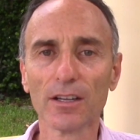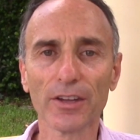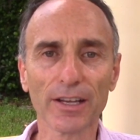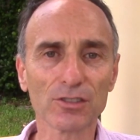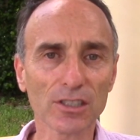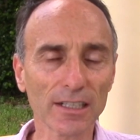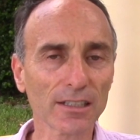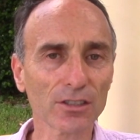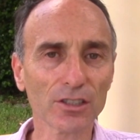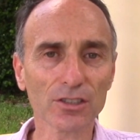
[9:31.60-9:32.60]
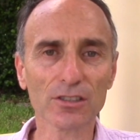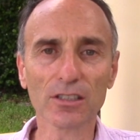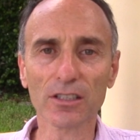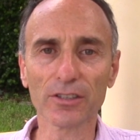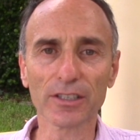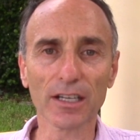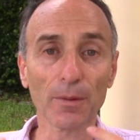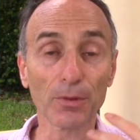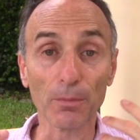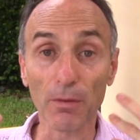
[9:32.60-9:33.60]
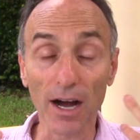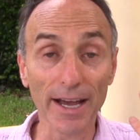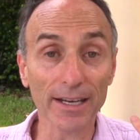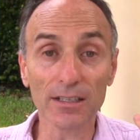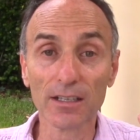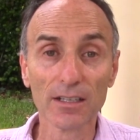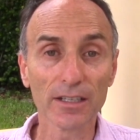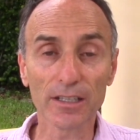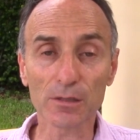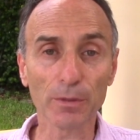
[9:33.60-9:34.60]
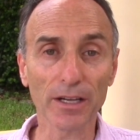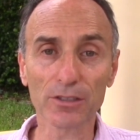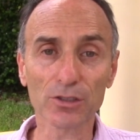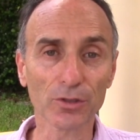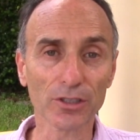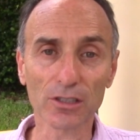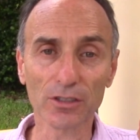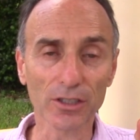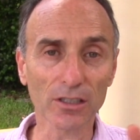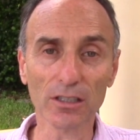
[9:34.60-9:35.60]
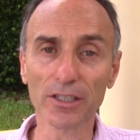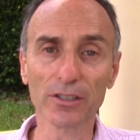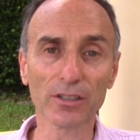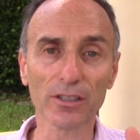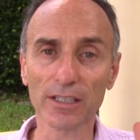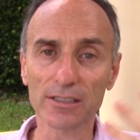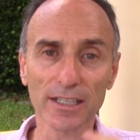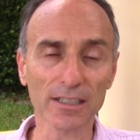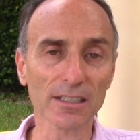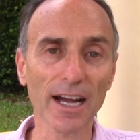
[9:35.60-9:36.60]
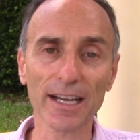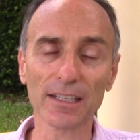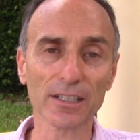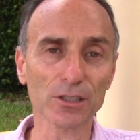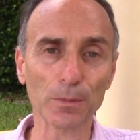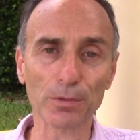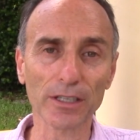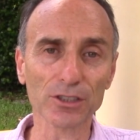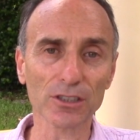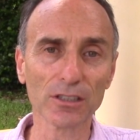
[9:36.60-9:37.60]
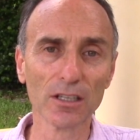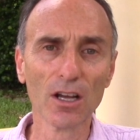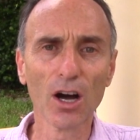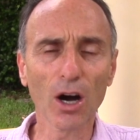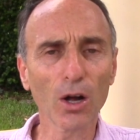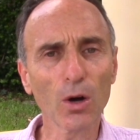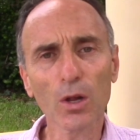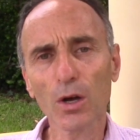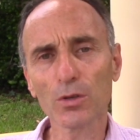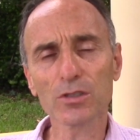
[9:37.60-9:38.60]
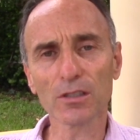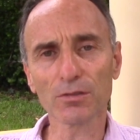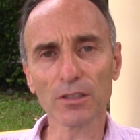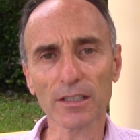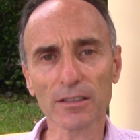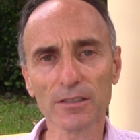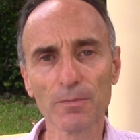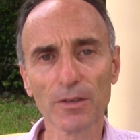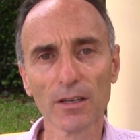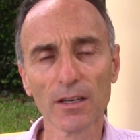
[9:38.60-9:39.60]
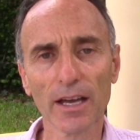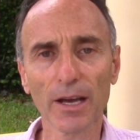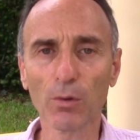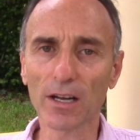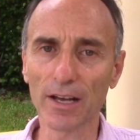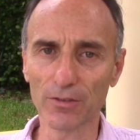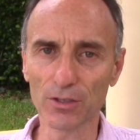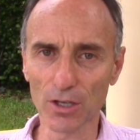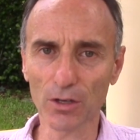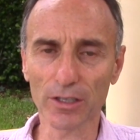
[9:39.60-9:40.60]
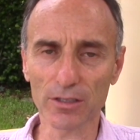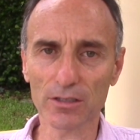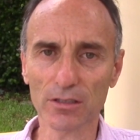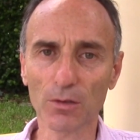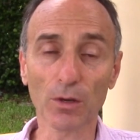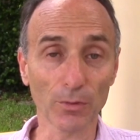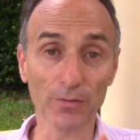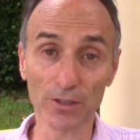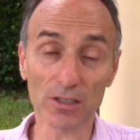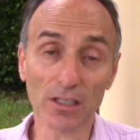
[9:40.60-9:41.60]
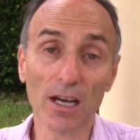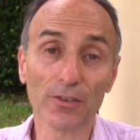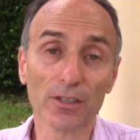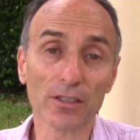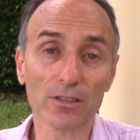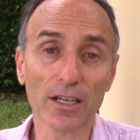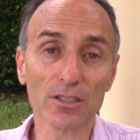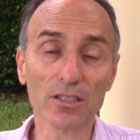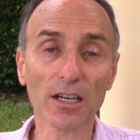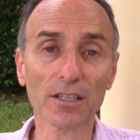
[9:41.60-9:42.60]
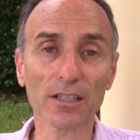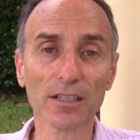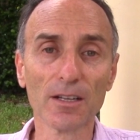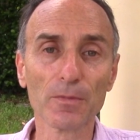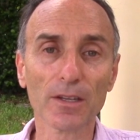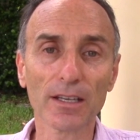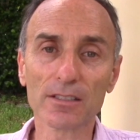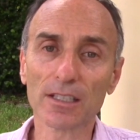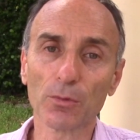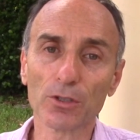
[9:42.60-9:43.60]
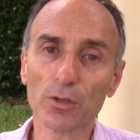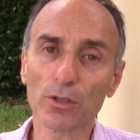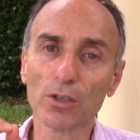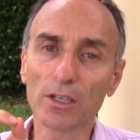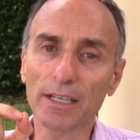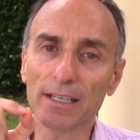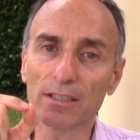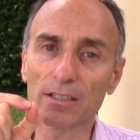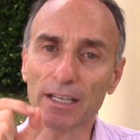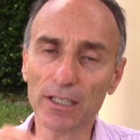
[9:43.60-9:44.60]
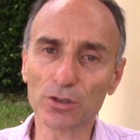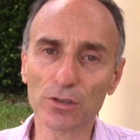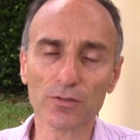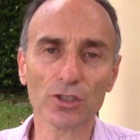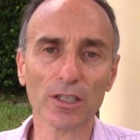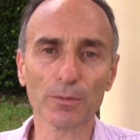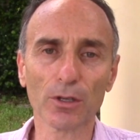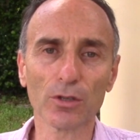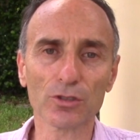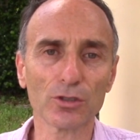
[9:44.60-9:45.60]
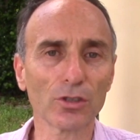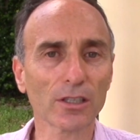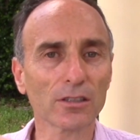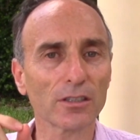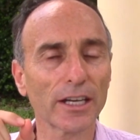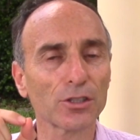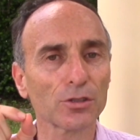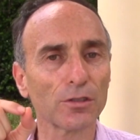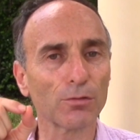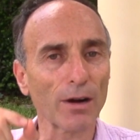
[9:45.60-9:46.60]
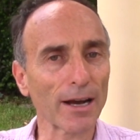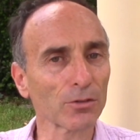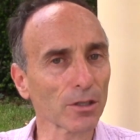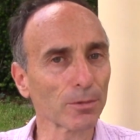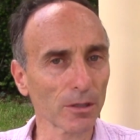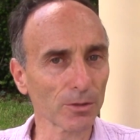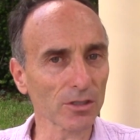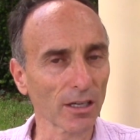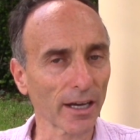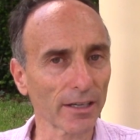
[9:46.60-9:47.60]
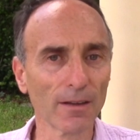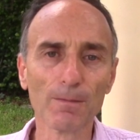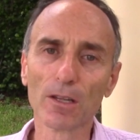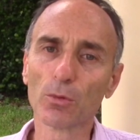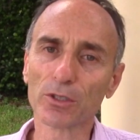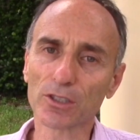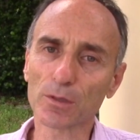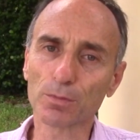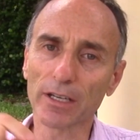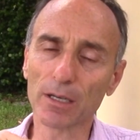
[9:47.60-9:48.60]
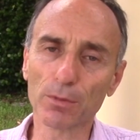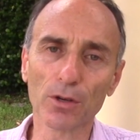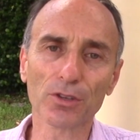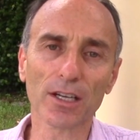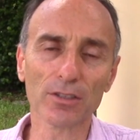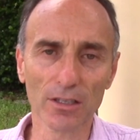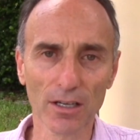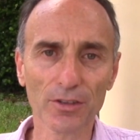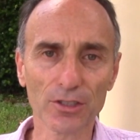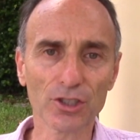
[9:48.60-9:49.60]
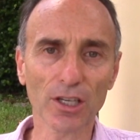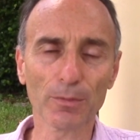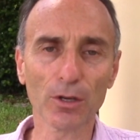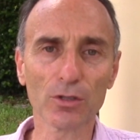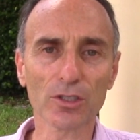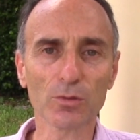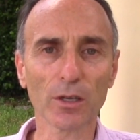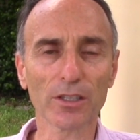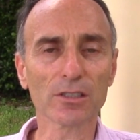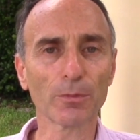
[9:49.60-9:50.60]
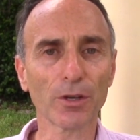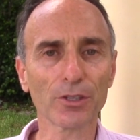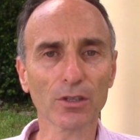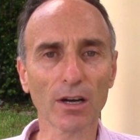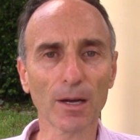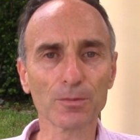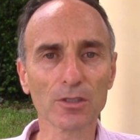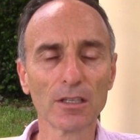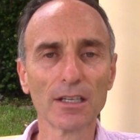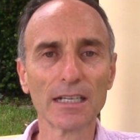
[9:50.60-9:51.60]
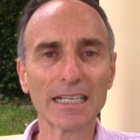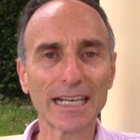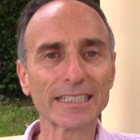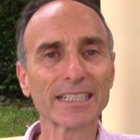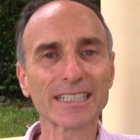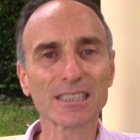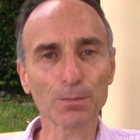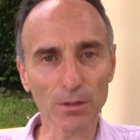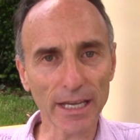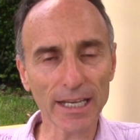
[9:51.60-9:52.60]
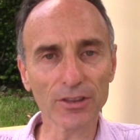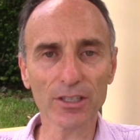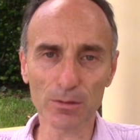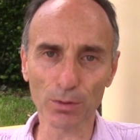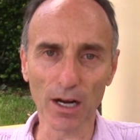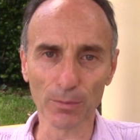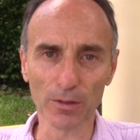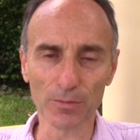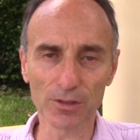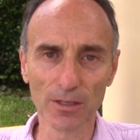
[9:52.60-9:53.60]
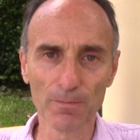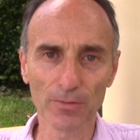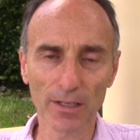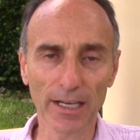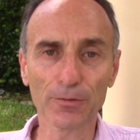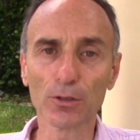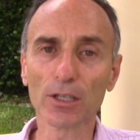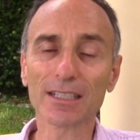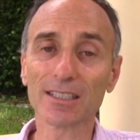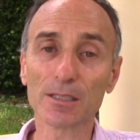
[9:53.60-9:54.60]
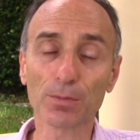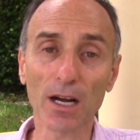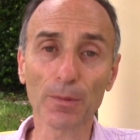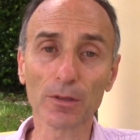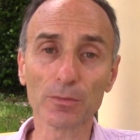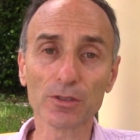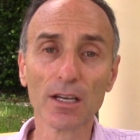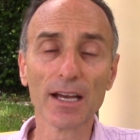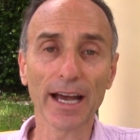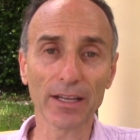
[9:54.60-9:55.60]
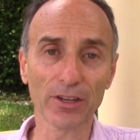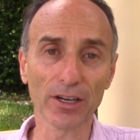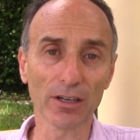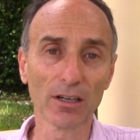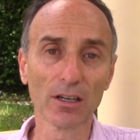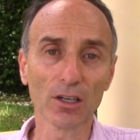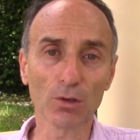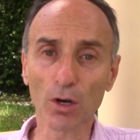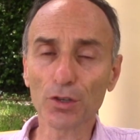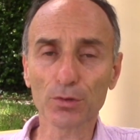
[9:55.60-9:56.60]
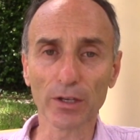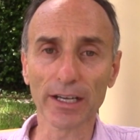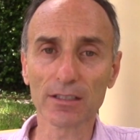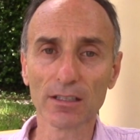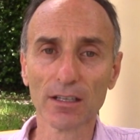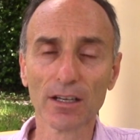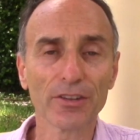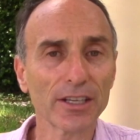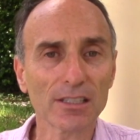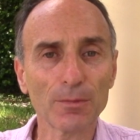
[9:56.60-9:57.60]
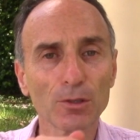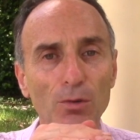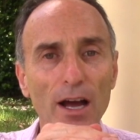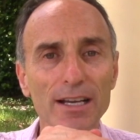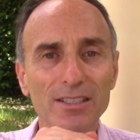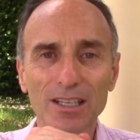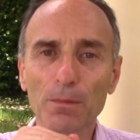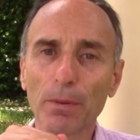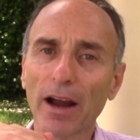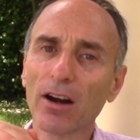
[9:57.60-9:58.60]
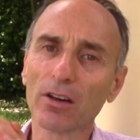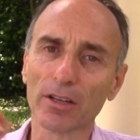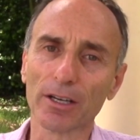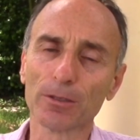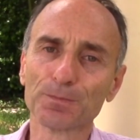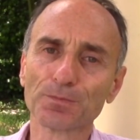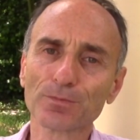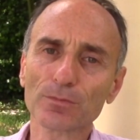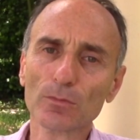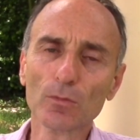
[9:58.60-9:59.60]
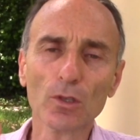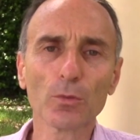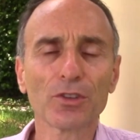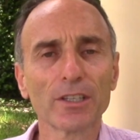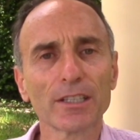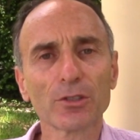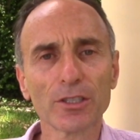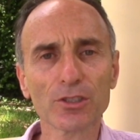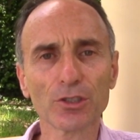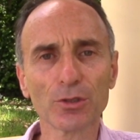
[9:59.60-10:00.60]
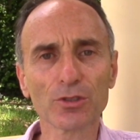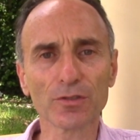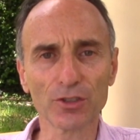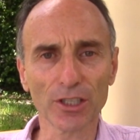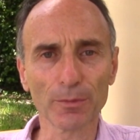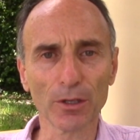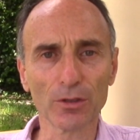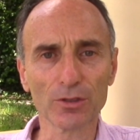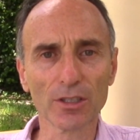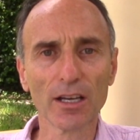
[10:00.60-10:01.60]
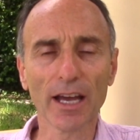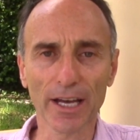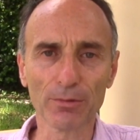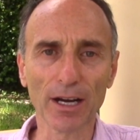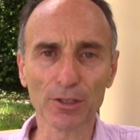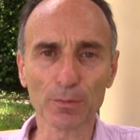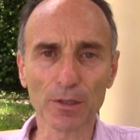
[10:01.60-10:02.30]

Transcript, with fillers: they have skin conditions clearing up, the mind is better. So there's, they're clearer, they're less anxiety, less depression, a whole host of things. And what I've noticed and what we've discovered and, and studied is that when you look at the nature of GMOs and you look at the nature of Roundup herbicide, which is sprayed both on the GMOs as well as some other crops, it can explain these problems. And if you look at these problems and their growth rate, they seem to rise in parallel with the increased use of GMOs and Roundup